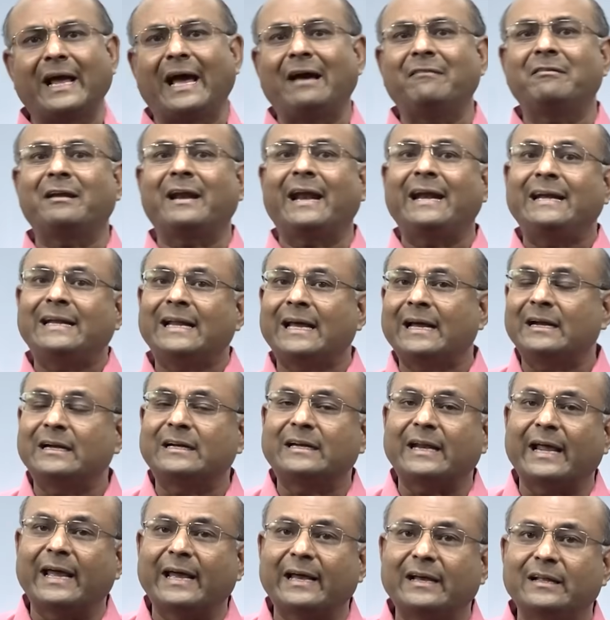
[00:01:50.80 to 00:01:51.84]
have a right angle
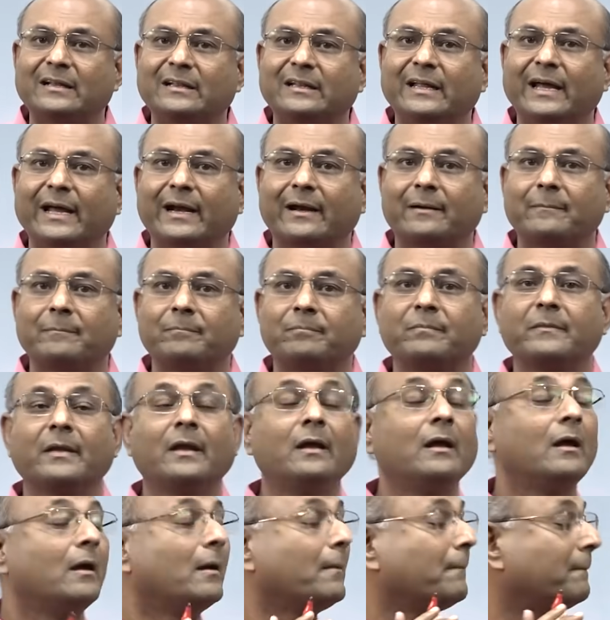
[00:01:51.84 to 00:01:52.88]
triangle there.
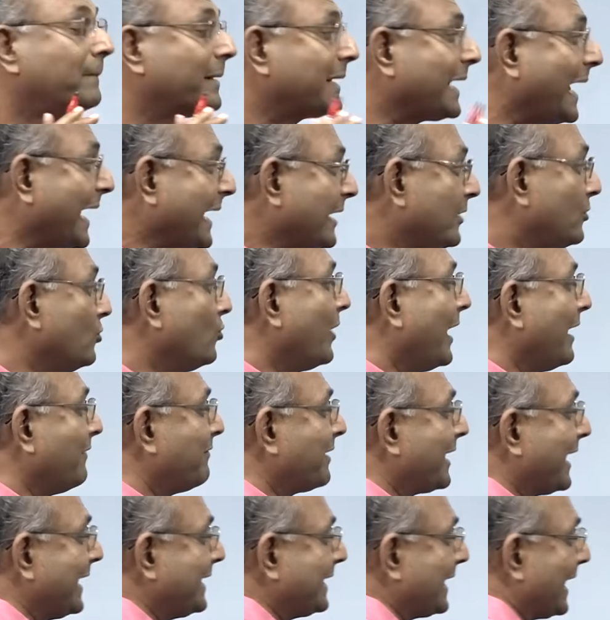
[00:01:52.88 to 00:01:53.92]
But I do have
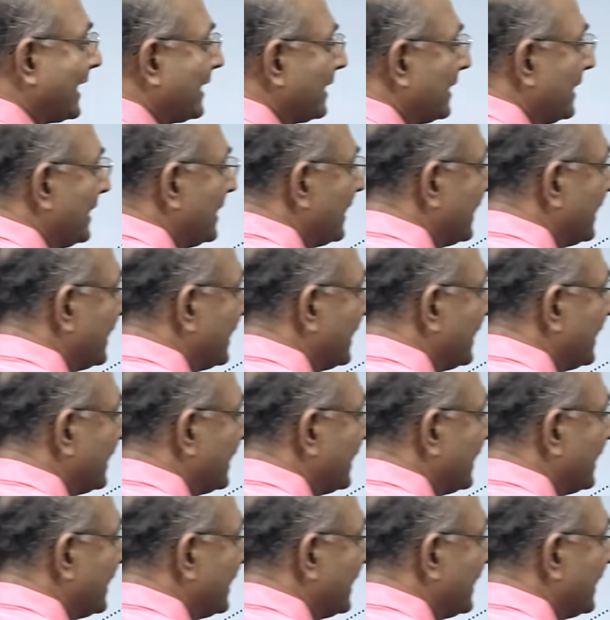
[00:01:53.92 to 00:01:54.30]
a right angle